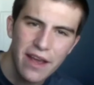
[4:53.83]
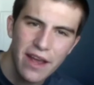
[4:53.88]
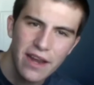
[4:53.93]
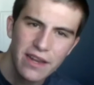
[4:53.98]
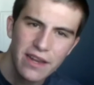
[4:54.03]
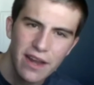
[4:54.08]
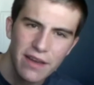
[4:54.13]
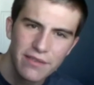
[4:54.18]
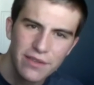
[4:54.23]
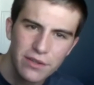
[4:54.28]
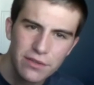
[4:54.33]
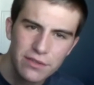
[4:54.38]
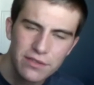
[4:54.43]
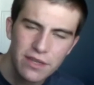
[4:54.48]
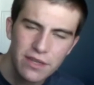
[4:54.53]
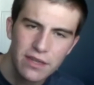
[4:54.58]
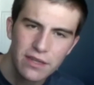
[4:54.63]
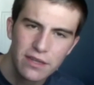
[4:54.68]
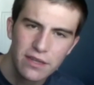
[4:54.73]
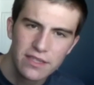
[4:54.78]
I didn't have a whole
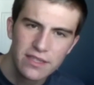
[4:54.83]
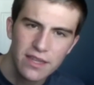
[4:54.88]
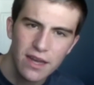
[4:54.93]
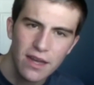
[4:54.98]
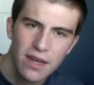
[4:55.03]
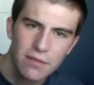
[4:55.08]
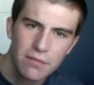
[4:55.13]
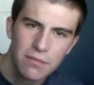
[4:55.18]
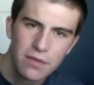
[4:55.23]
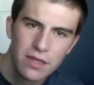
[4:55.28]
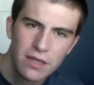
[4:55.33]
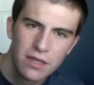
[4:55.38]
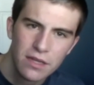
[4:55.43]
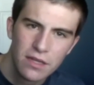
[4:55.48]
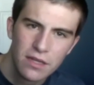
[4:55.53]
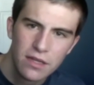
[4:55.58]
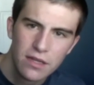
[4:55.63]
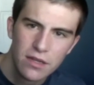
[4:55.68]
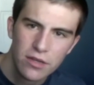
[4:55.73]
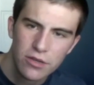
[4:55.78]
ton of time
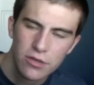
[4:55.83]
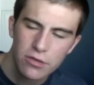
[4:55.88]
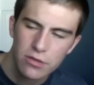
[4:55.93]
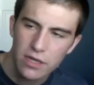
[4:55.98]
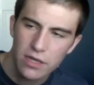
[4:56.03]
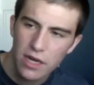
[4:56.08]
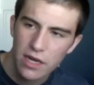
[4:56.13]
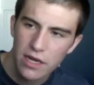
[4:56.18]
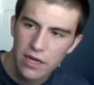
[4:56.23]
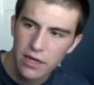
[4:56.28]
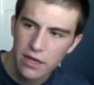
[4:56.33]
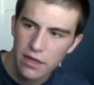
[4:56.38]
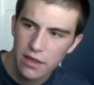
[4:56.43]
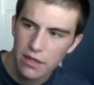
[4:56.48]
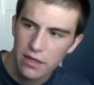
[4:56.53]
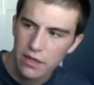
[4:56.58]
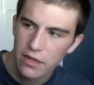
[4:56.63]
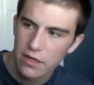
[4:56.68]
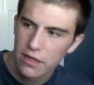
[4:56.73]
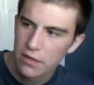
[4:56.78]
to work on
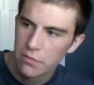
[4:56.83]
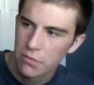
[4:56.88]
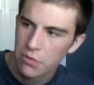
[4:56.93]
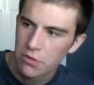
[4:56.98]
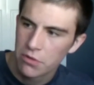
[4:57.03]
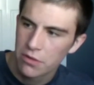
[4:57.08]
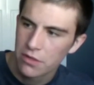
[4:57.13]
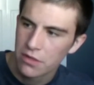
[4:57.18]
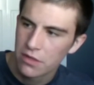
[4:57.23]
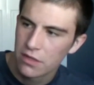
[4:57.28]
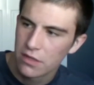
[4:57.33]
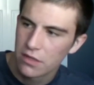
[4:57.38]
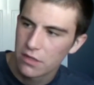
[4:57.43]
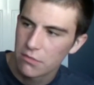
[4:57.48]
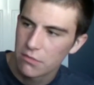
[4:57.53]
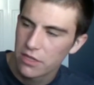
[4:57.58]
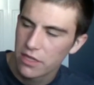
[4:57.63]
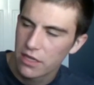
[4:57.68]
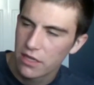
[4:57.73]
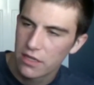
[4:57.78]
anything important
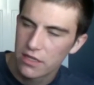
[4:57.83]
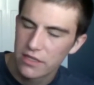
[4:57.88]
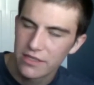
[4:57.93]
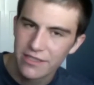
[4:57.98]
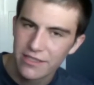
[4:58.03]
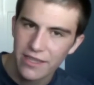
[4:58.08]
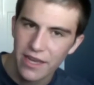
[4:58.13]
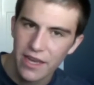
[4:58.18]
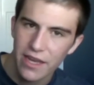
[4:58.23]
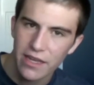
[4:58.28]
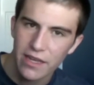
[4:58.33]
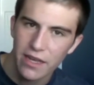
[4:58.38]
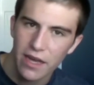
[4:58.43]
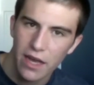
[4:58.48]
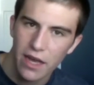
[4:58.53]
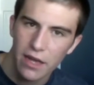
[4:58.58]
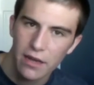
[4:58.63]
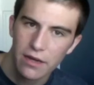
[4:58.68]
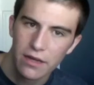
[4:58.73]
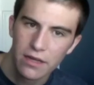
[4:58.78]
because I
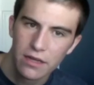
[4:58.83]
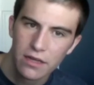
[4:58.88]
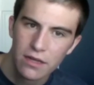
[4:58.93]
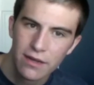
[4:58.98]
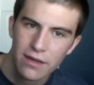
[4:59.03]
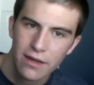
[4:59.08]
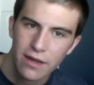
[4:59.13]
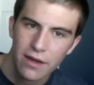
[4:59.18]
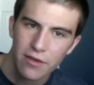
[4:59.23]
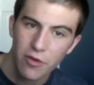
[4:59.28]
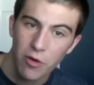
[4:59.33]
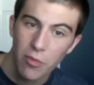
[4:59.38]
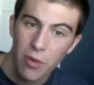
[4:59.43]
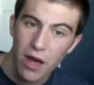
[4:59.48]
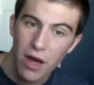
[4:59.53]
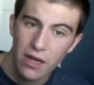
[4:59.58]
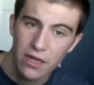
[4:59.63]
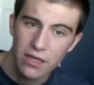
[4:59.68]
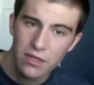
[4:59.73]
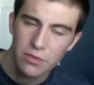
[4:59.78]
had
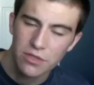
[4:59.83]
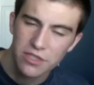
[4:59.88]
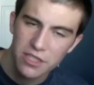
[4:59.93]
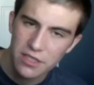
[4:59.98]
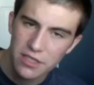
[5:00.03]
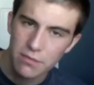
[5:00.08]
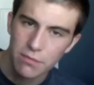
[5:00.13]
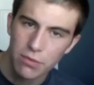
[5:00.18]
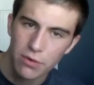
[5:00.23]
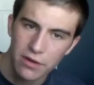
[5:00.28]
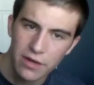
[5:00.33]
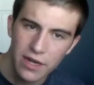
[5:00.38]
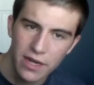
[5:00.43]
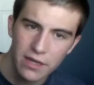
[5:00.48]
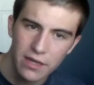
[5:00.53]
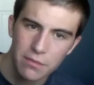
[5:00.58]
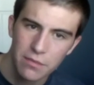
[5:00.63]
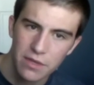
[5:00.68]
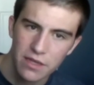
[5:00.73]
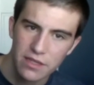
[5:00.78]
robotics, which is important. I
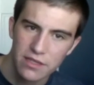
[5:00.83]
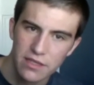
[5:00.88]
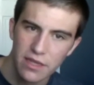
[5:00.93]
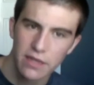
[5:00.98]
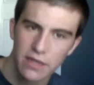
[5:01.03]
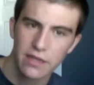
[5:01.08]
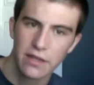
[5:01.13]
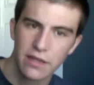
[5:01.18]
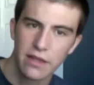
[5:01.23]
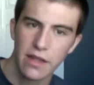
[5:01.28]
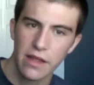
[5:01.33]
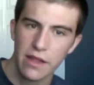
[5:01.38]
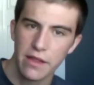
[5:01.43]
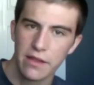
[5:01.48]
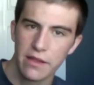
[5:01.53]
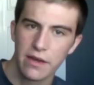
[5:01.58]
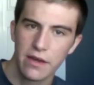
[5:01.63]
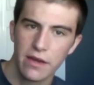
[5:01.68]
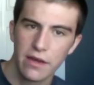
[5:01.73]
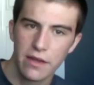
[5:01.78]
didn't mean to say that
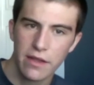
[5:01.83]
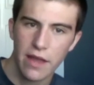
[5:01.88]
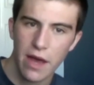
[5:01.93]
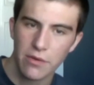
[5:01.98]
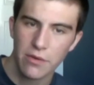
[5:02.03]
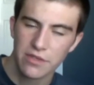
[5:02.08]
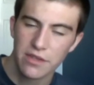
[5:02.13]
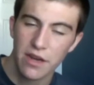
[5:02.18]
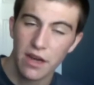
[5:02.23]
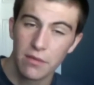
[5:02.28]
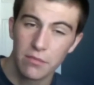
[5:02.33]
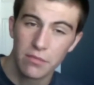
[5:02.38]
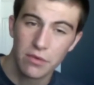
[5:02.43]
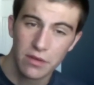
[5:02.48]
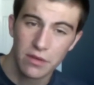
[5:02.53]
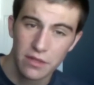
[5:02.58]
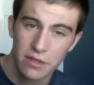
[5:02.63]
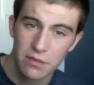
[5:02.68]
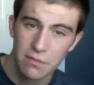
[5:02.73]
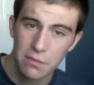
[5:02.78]
that was not
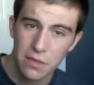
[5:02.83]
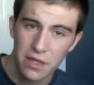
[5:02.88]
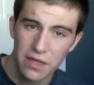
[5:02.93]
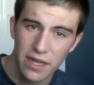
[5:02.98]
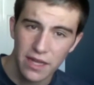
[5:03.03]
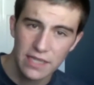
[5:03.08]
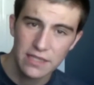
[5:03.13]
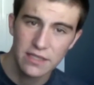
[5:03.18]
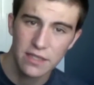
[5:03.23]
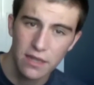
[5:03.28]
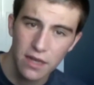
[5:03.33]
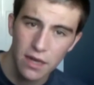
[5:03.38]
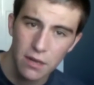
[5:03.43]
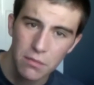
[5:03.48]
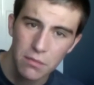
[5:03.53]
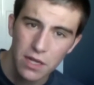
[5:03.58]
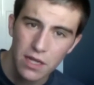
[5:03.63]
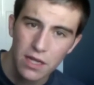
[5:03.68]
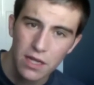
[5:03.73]
important, but that took up